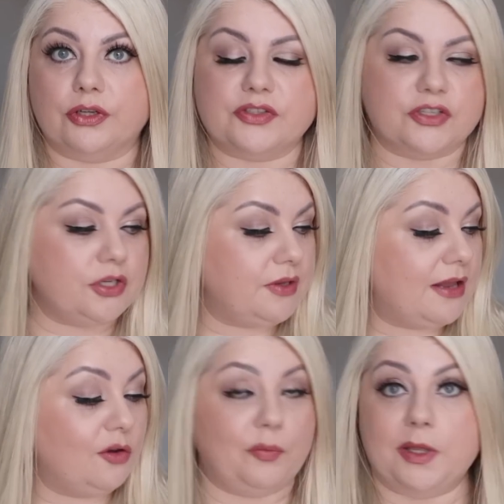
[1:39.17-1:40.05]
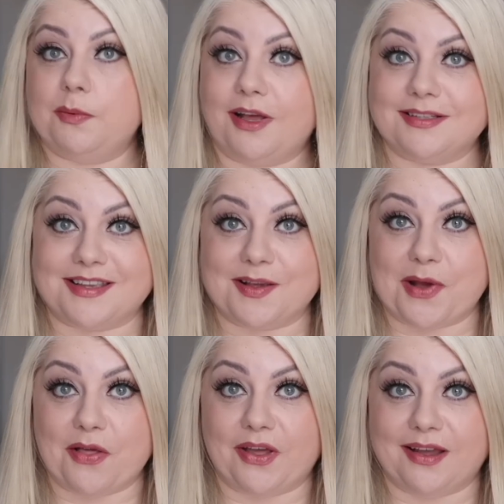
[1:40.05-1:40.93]
because I do get a lot of people asking
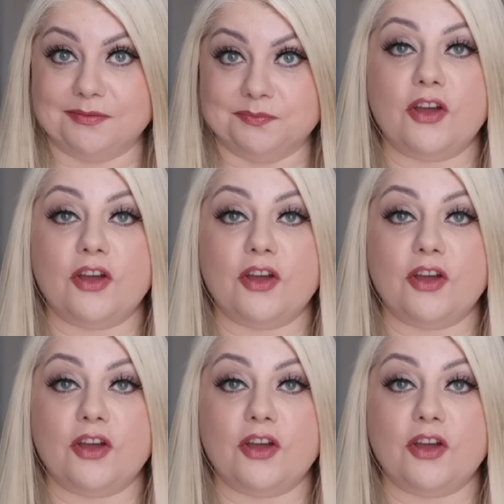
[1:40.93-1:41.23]
about that.